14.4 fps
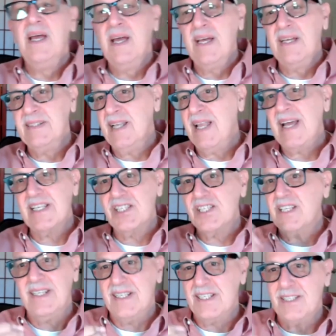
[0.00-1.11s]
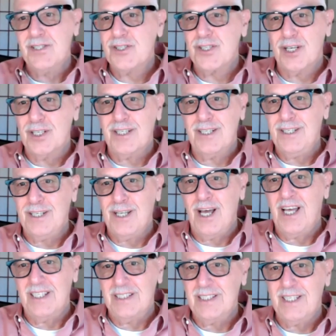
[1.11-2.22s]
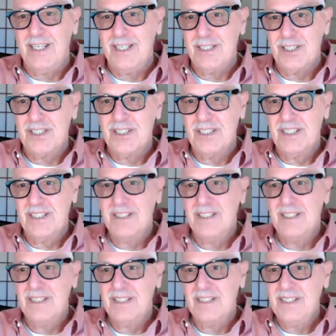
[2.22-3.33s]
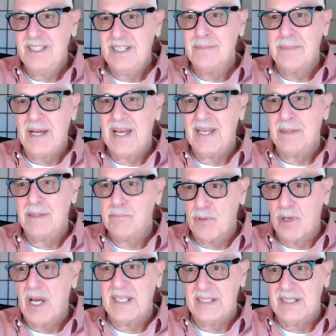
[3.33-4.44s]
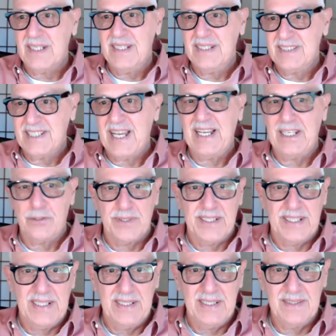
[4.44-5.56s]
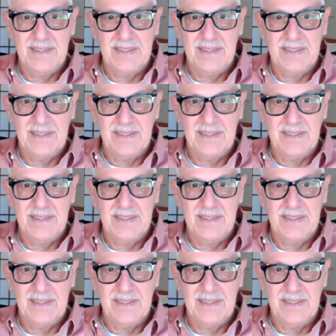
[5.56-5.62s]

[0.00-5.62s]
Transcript: And lastly, and certainly not least, Nehemiah brought integrity.